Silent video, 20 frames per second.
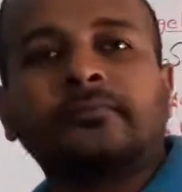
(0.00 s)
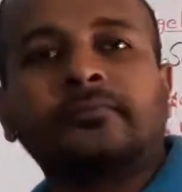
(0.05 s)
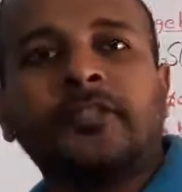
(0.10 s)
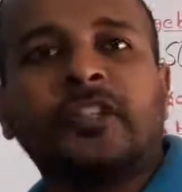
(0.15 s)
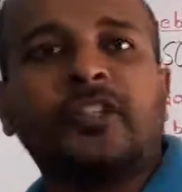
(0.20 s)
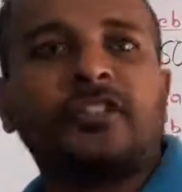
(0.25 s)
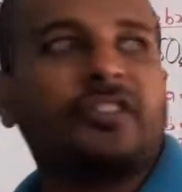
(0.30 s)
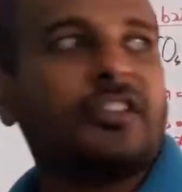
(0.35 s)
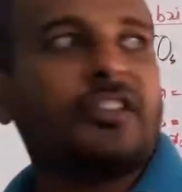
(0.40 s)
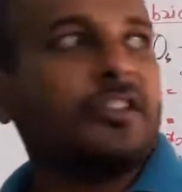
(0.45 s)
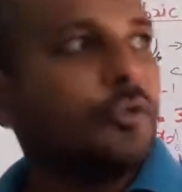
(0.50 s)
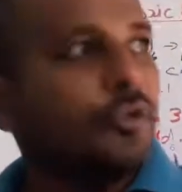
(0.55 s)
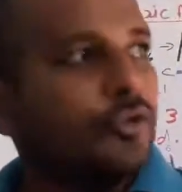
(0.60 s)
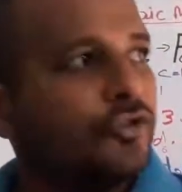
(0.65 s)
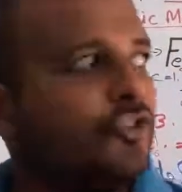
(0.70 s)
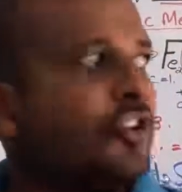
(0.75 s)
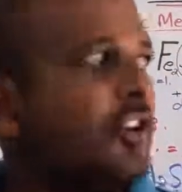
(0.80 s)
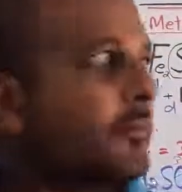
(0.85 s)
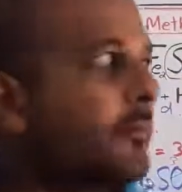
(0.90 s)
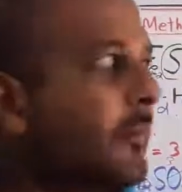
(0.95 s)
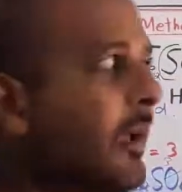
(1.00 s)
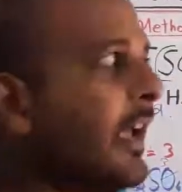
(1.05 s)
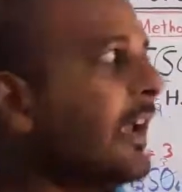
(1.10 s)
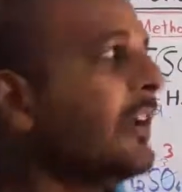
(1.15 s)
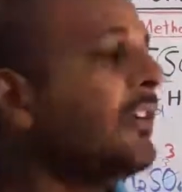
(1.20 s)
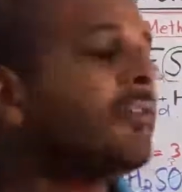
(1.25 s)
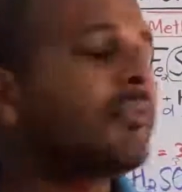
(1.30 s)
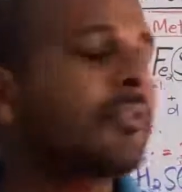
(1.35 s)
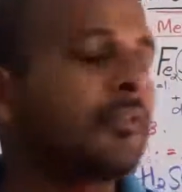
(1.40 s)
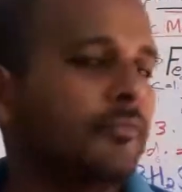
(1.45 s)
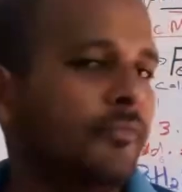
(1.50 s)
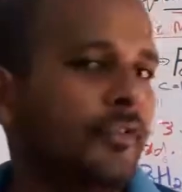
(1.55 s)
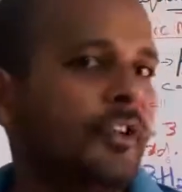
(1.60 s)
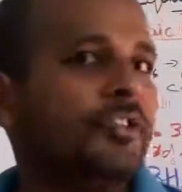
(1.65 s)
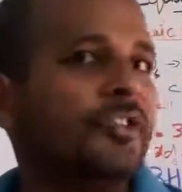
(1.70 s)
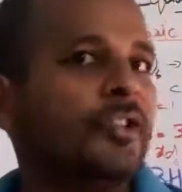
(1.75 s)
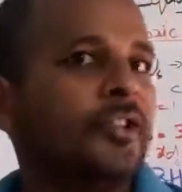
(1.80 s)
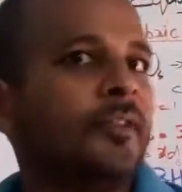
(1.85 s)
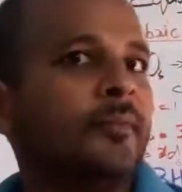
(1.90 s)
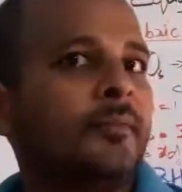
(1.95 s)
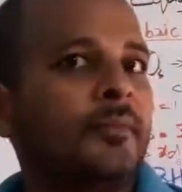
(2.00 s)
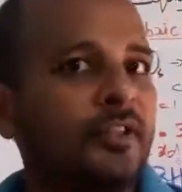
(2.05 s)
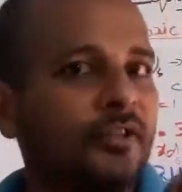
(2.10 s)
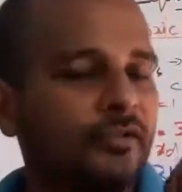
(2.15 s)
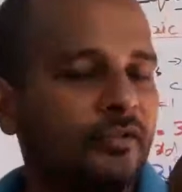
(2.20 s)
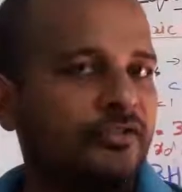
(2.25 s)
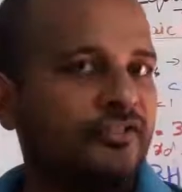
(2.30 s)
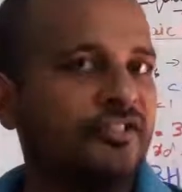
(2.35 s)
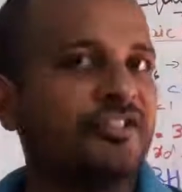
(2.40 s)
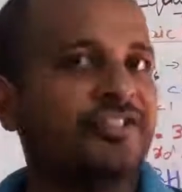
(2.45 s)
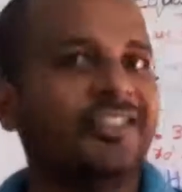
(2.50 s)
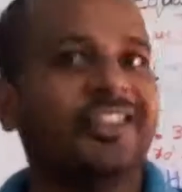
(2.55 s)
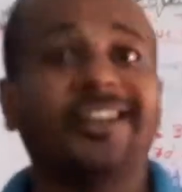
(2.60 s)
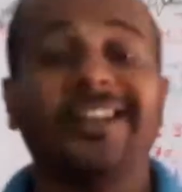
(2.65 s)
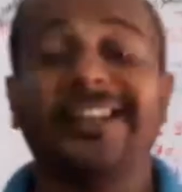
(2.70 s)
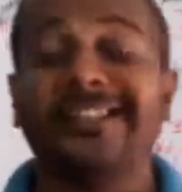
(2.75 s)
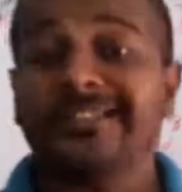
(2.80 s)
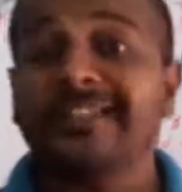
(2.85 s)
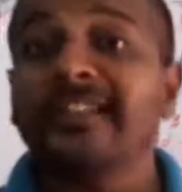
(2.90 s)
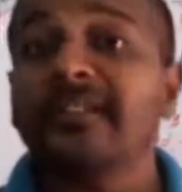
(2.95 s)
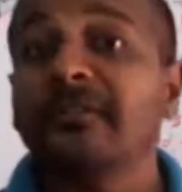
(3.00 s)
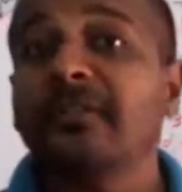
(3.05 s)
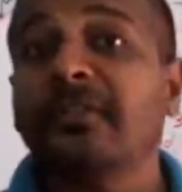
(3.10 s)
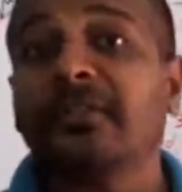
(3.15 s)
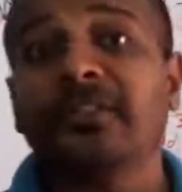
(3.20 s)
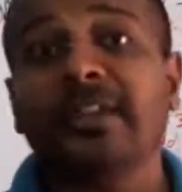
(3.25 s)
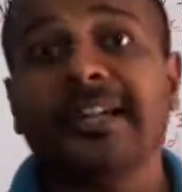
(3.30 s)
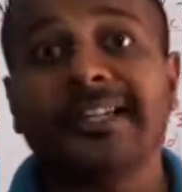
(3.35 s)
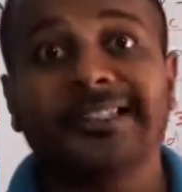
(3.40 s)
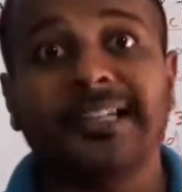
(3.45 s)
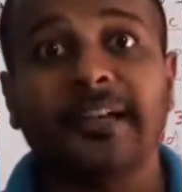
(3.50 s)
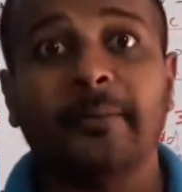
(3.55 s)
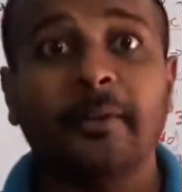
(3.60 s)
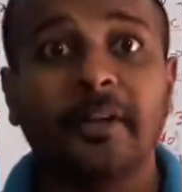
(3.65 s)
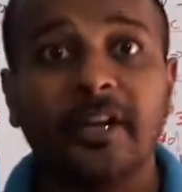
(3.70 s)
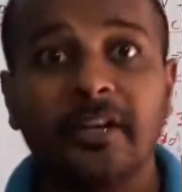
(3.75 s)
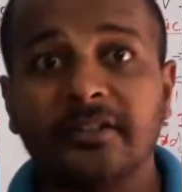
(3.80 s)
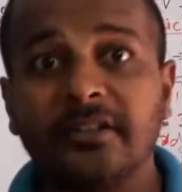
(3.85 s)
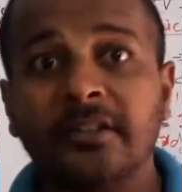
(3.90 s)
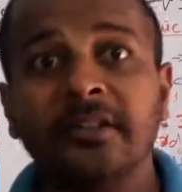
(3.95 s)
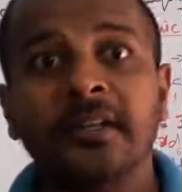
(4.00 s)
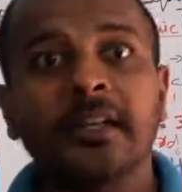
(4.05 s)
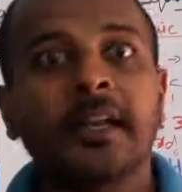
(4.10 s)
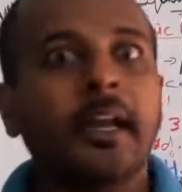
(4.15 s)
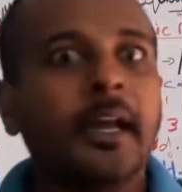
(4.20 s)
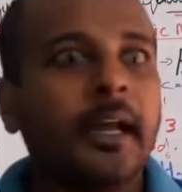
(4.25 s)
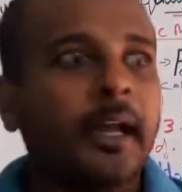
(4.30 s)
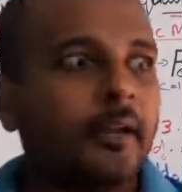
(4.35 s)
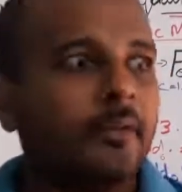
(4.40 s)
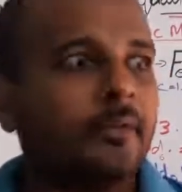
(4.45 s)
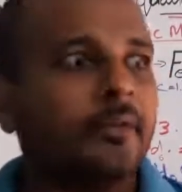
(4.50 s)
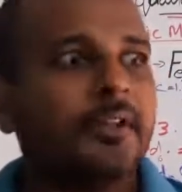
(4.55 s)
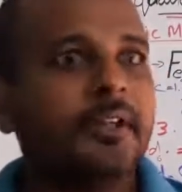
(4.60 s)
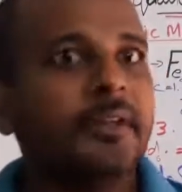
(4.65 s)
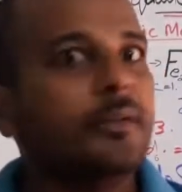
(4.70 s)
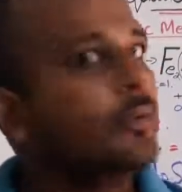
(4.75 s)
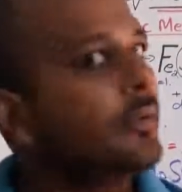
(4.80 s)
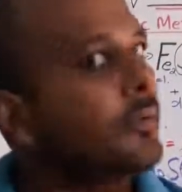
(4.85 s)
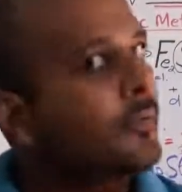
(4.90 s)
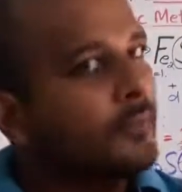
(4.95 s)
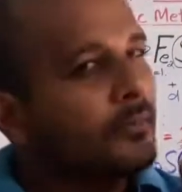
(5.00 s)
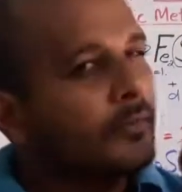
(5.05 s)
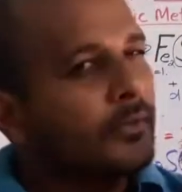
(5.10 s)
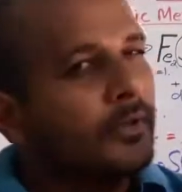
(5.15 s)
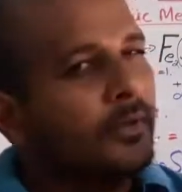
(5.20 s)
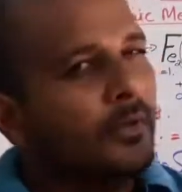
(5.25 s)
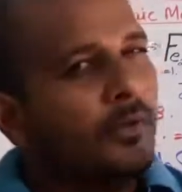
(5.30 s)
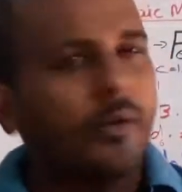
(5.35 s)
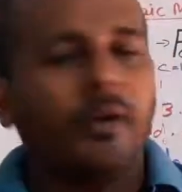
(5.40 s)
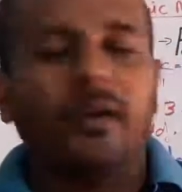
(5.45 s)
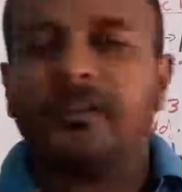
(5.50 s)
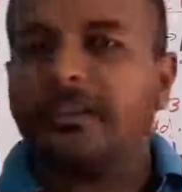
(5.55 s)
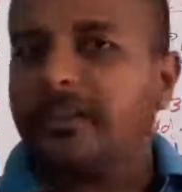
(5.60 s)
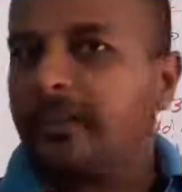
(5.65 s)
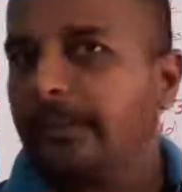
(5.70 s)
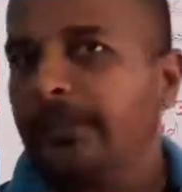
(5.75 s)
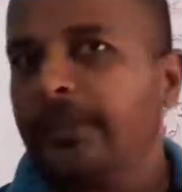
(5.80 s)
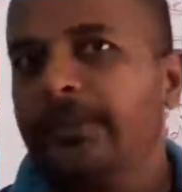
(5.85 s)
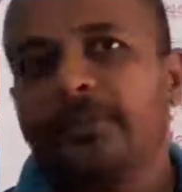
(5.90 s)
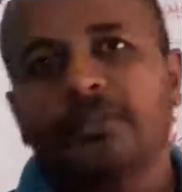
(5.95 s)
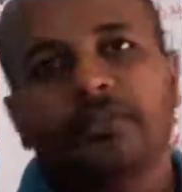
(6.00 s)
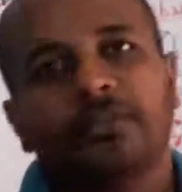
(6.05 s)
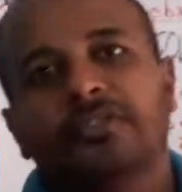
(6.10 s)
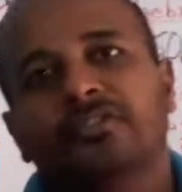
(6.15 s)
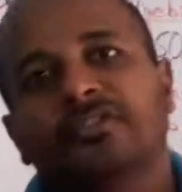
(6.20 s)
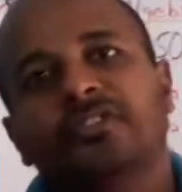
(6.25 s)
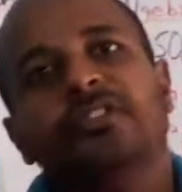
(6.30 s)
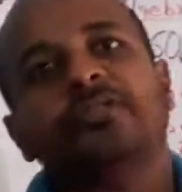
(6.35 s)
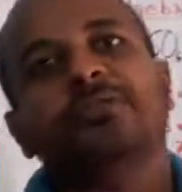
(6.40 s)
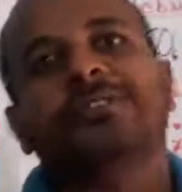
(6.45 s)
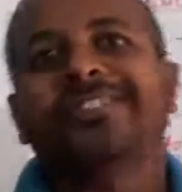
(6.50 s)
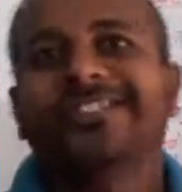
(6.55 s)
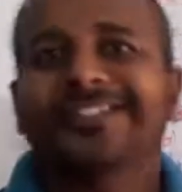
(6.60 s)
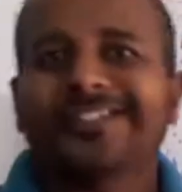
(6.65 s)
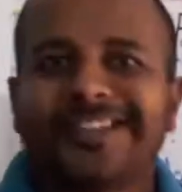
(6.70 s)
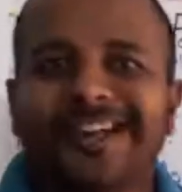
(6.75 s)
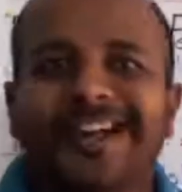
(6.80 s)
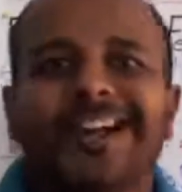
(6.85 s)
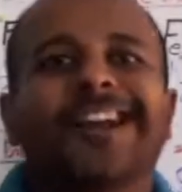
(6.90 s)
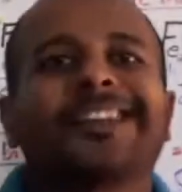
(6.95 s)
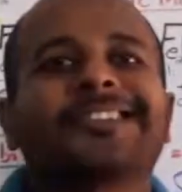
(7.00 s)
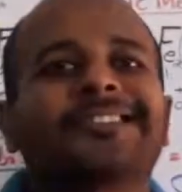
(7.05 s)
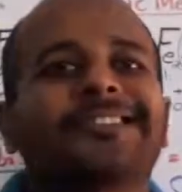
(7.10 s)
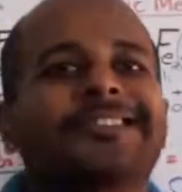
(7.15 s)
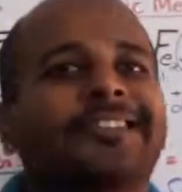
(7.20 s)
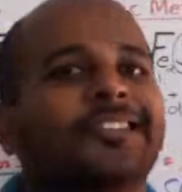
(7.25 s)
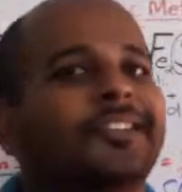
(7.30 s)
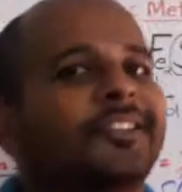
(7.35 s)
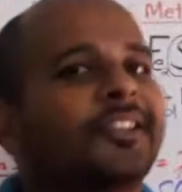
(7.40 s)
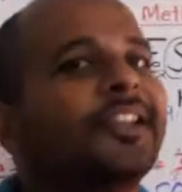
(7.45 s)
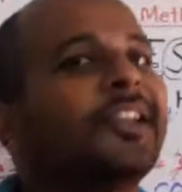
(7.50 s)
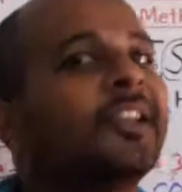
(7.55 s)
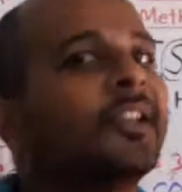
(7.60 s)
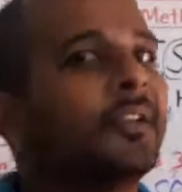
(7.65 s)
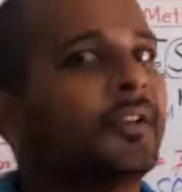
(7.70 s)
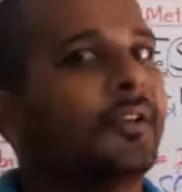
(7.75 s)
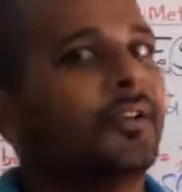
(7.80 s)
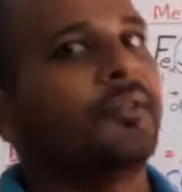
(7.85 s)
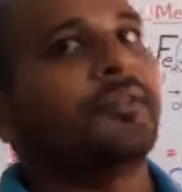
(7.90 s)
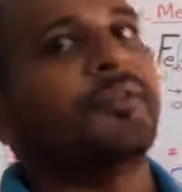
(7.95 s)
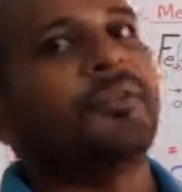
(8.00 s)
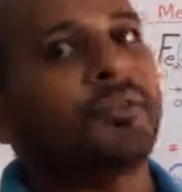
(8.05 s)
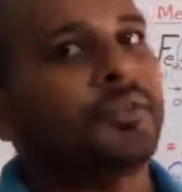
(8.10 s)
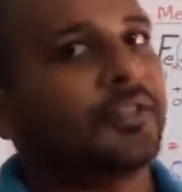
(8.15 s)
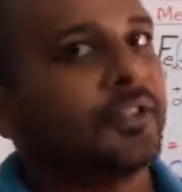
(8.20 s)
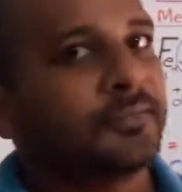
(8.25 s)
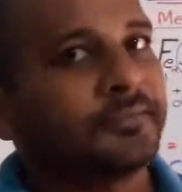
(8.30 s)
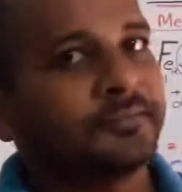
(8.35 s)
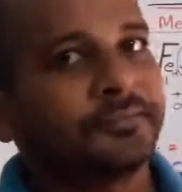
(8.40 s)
There is a question bank from which the questions are asking for the examination. I will give all the repeated questions which is asked in the future.